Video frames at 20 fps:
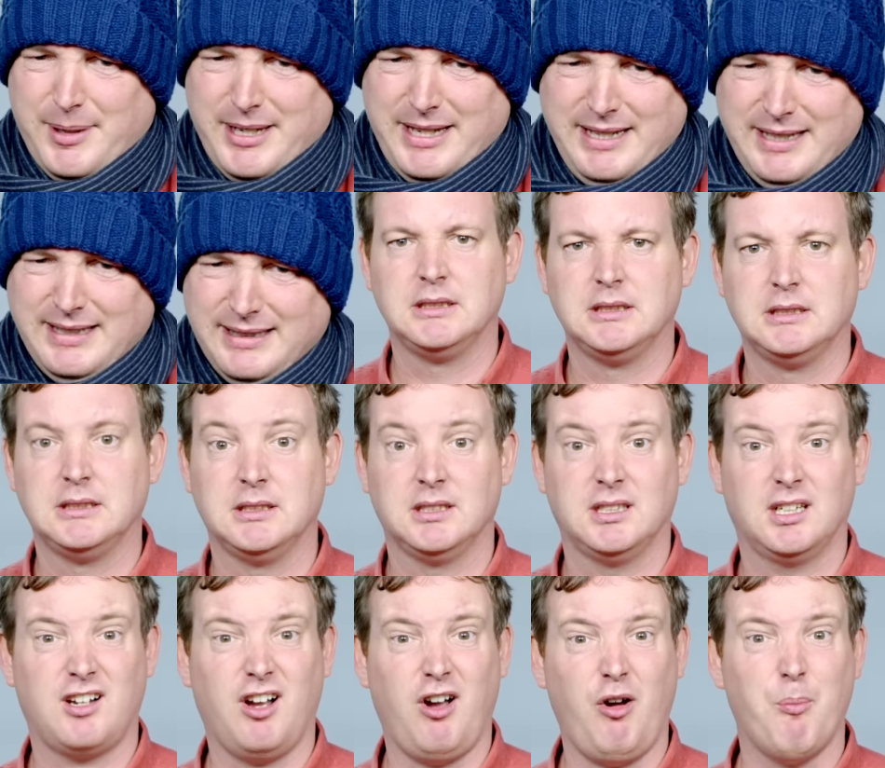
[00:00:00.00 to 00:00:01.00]

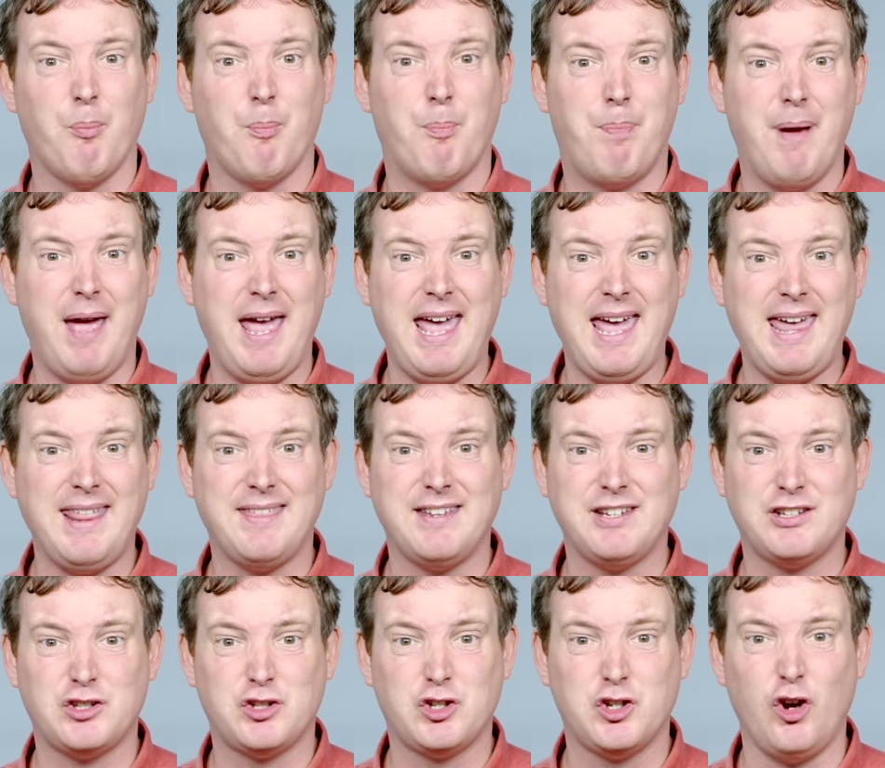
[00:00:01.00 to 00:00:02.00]
I can't bear
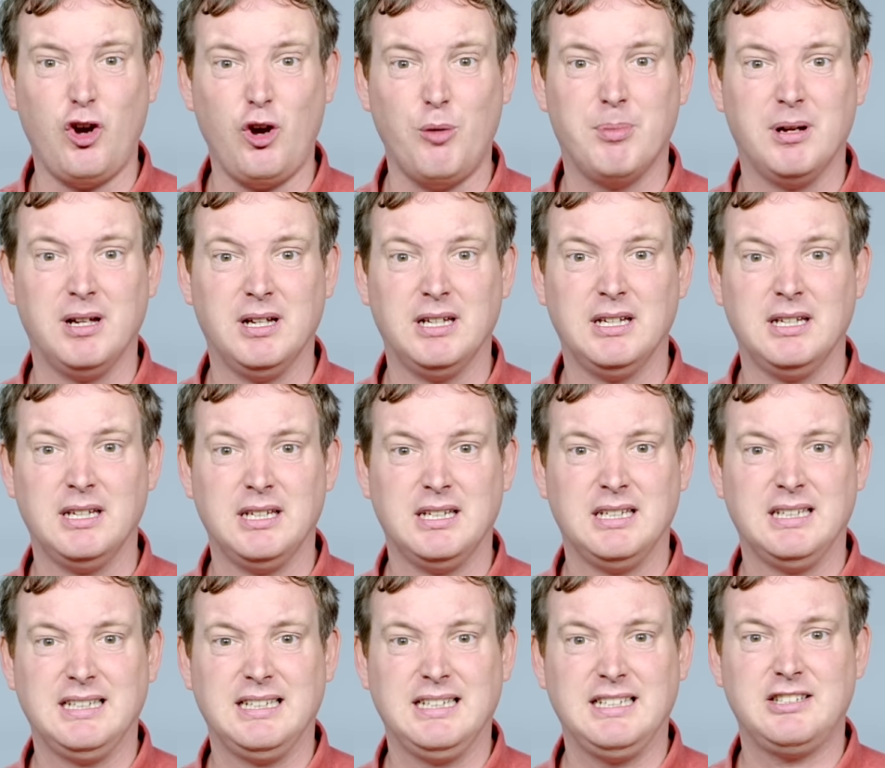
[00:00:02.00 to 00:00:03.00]
this job.
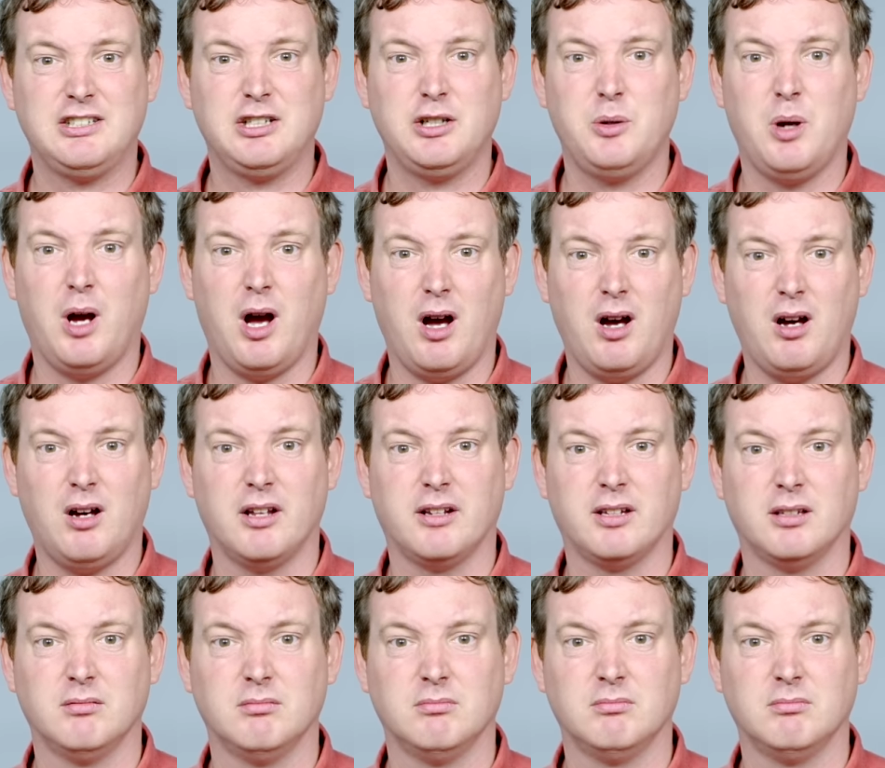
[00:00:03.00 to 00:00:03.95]
It's too hard.